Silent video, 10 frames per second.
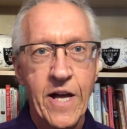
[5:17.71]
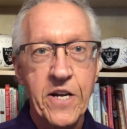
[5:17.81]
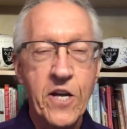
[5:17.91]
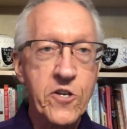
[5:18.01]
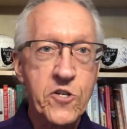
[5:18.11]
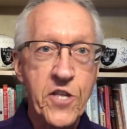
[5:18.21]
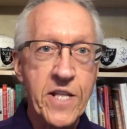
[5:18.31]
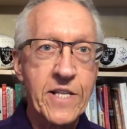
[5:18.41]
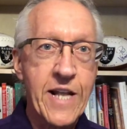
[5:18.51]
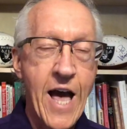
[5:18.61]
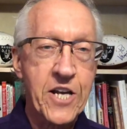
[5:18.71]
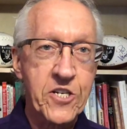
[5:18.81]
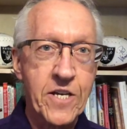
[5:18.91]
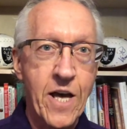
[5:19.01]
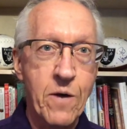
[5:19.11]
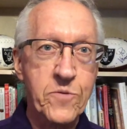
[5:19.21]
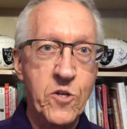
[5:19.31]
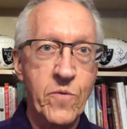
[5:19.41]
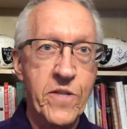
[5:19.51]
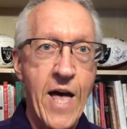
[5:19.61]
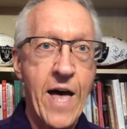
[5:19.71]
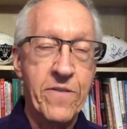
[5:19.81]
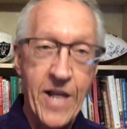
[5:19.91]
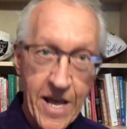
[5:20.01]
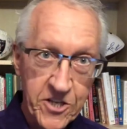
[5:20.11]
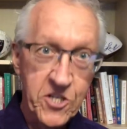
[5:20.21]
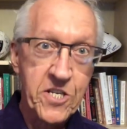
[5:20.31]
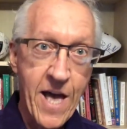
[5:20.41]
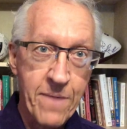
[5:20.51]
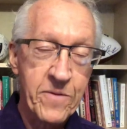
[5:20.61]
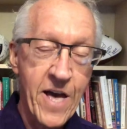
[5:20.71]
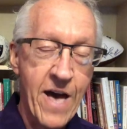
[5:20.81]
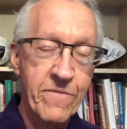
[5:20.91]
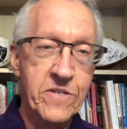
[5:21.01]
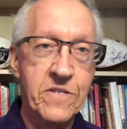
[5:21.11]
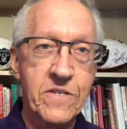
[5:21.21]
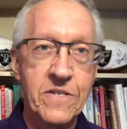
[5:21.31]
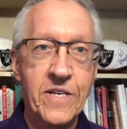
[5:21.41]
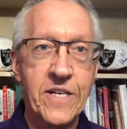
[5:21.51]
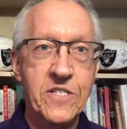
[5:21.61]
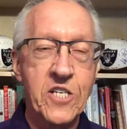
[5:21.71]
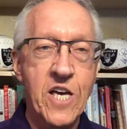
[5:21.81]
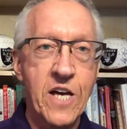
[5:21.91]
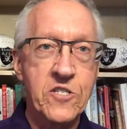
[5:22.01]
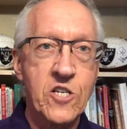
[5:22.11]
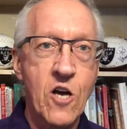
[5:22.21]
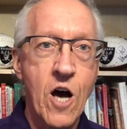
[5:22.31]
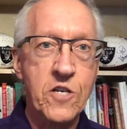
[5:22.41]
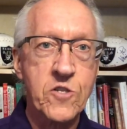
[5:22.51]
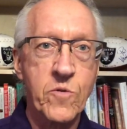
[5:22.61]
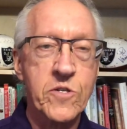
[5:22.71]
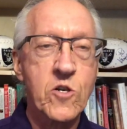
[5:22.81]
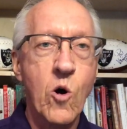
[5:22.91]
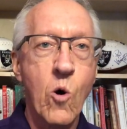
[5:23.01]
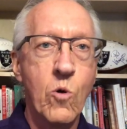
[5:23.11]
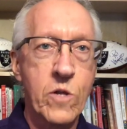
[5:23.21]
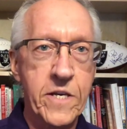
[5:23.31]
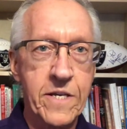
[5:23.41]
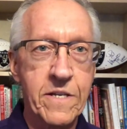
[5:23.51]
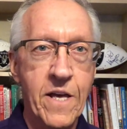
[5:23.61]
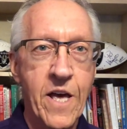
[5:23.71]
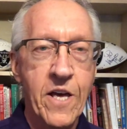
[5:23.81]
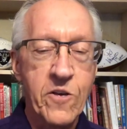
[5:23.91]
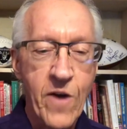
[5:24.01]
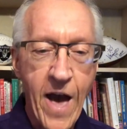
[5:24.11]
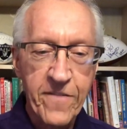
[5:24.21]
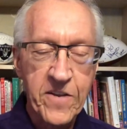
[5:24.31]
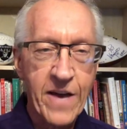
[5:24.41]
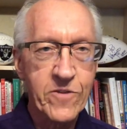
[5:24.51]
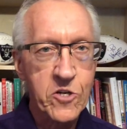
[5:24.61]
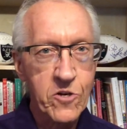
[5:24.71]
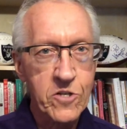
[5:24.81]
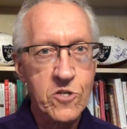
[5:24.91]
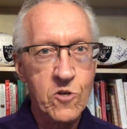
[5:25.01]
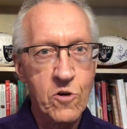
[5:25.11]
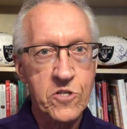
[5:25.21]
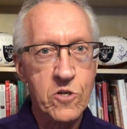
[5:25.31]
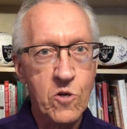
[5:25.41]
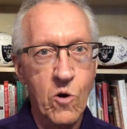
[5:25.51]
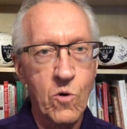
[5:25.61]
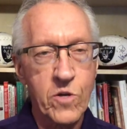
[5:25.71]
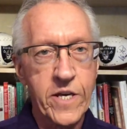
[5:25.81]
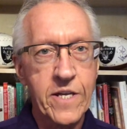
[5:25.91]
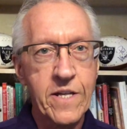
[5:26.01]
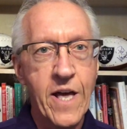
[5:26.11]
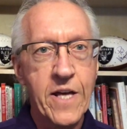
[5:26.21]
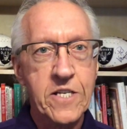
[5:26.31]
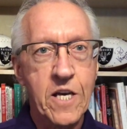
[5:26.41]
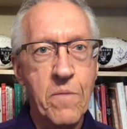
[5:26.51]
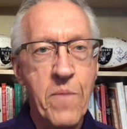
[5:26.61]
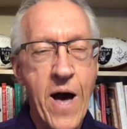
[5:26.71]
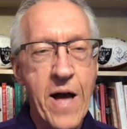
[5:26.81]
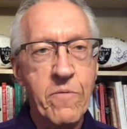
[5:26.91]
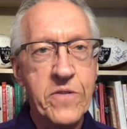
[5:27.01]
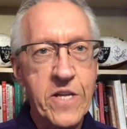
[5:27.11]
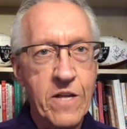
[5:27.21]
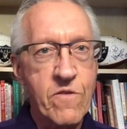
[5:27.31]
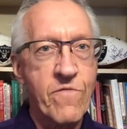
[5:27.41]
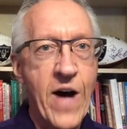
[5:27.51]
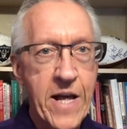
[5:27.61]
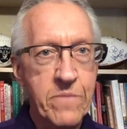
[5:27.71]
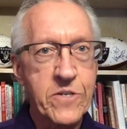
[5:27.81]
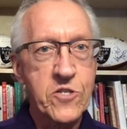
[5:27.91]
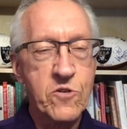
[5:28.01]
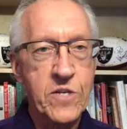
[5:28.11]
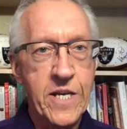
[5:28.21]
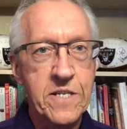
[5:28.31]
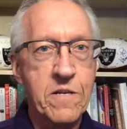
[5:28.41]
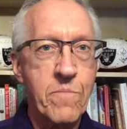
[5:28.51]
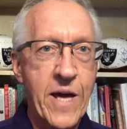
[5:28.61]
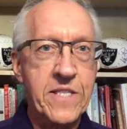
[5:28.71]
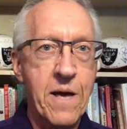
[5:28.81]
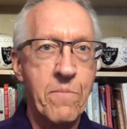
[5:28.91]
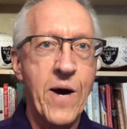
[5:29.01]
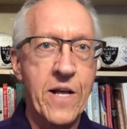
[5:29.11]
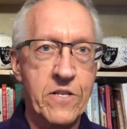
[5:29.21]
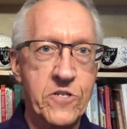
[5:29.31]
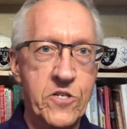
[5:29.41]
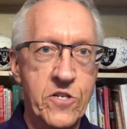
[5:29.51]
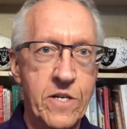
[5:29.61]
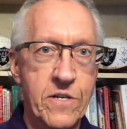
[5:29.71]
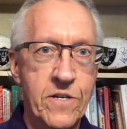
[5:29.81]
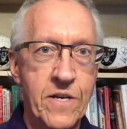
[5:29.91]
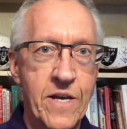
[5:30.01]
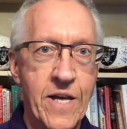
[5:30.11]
Another thing that actually helps you with that, that I just happen to have in, in Tianchi also, is choline. You have to have a good source of choline to combine with the other vitamins you need to make that myelin sheath.